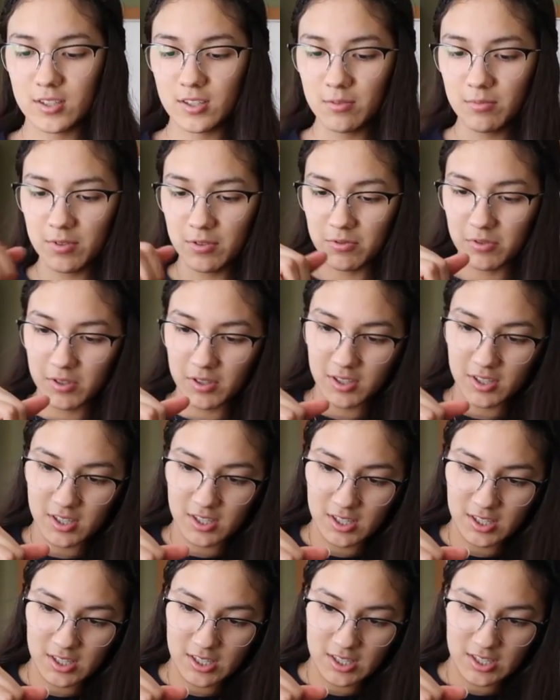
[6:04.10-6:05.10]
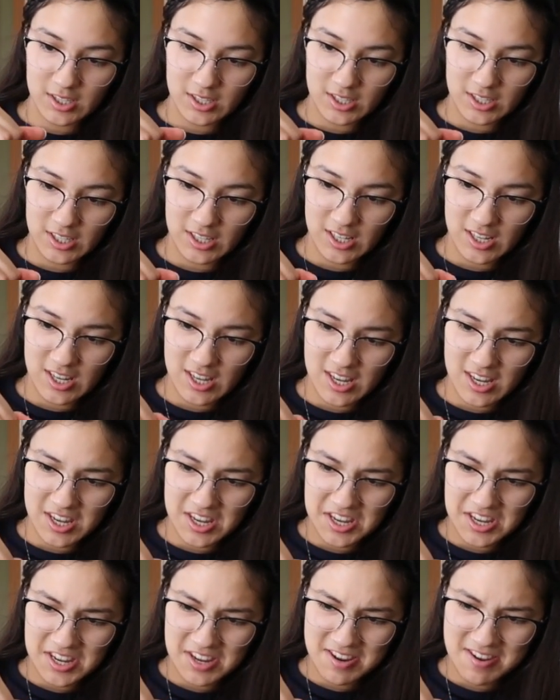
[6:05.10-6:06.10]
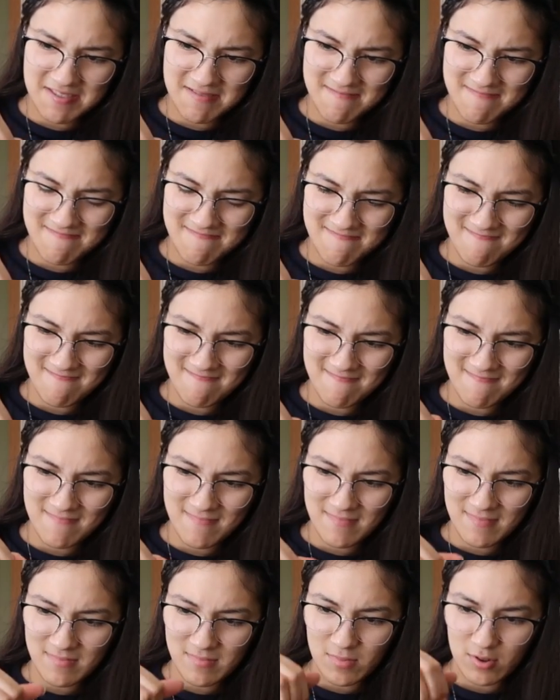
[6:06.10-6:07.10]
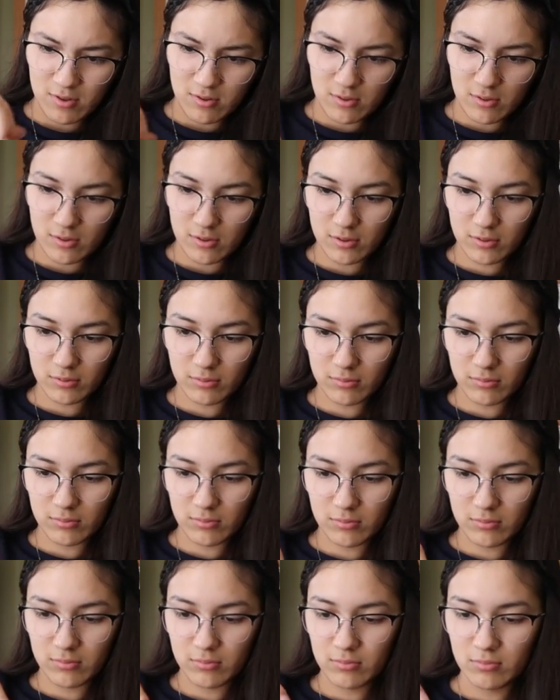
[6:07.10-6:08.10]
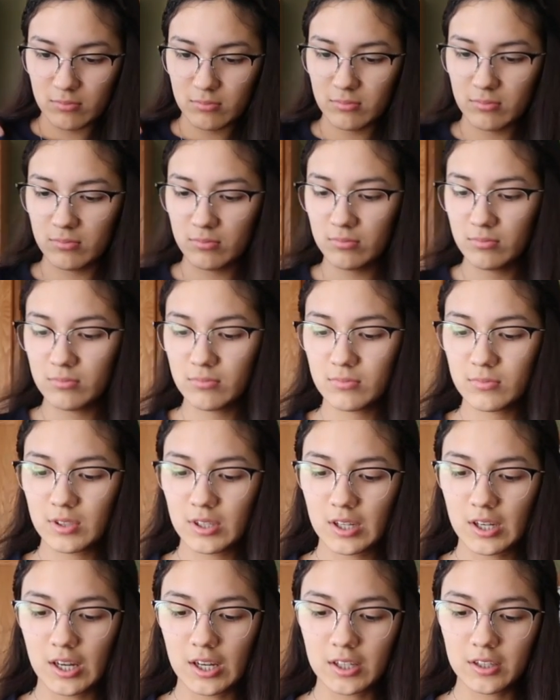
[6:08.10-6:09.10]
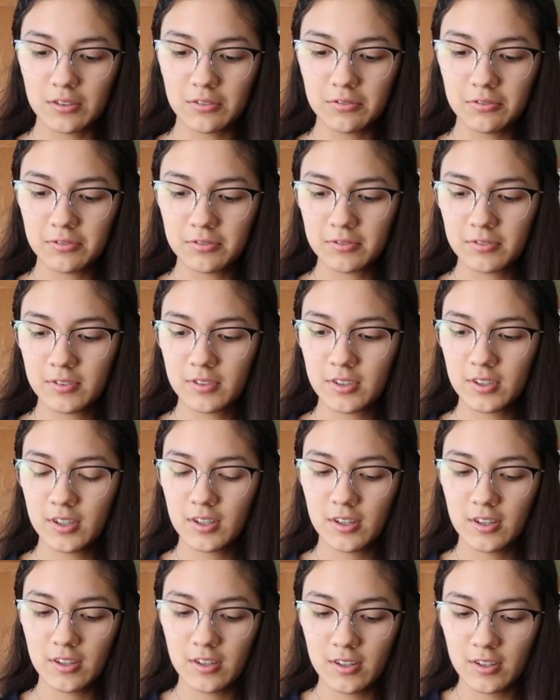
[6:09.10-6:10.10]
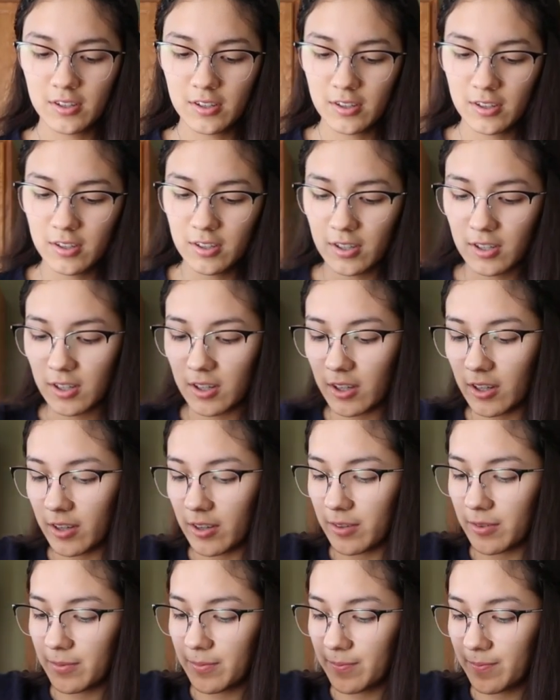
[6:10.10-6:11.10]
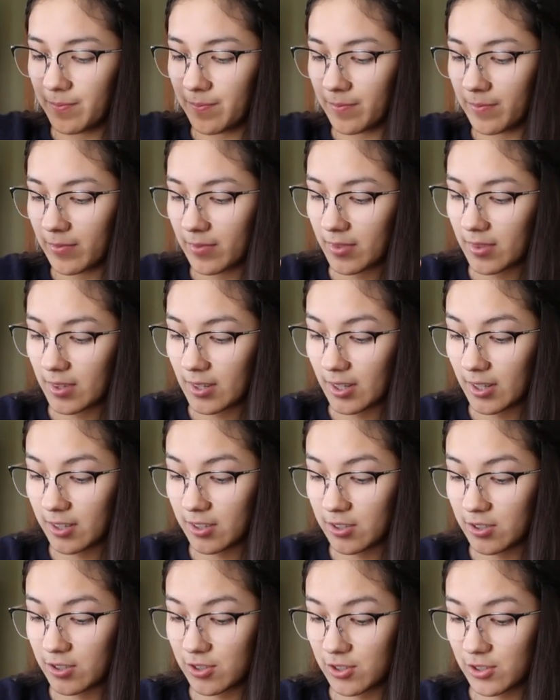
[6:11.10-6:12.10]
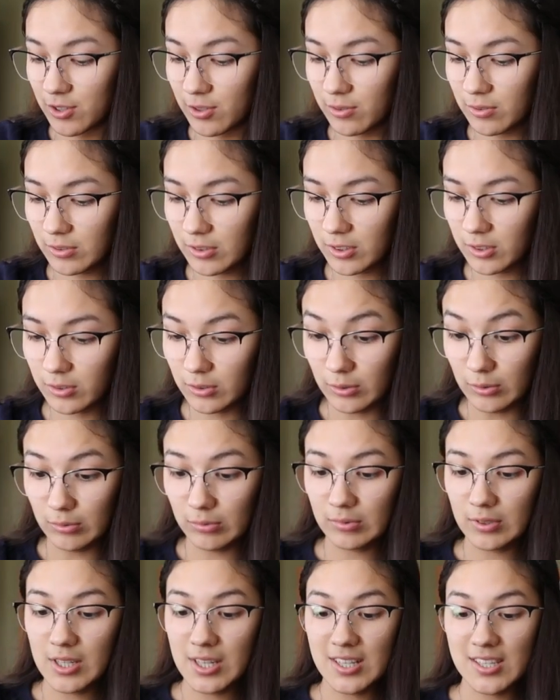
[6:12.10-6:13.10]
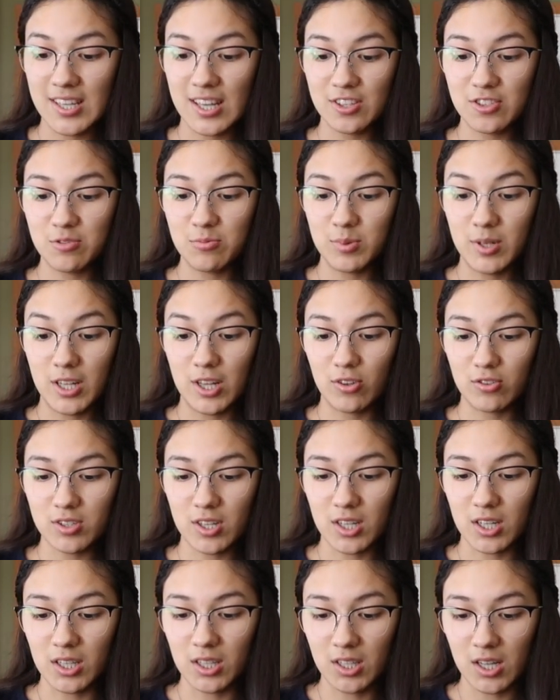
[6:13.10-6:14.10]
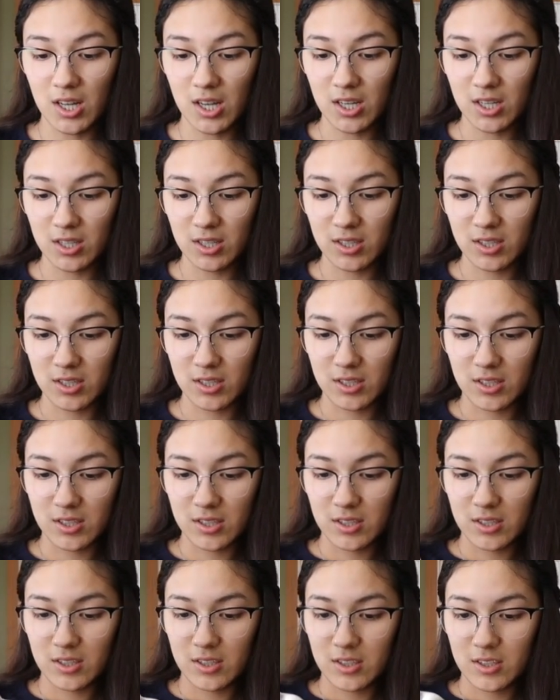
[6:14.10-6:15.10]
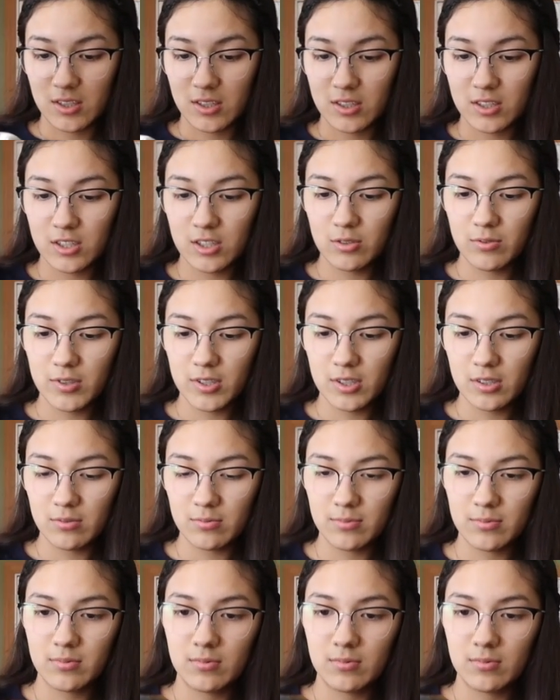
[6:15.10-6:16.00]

Maybe a little sticky. Oh, kind of. Okay. I don't know. Is that too much? It looks like a lot. You know what?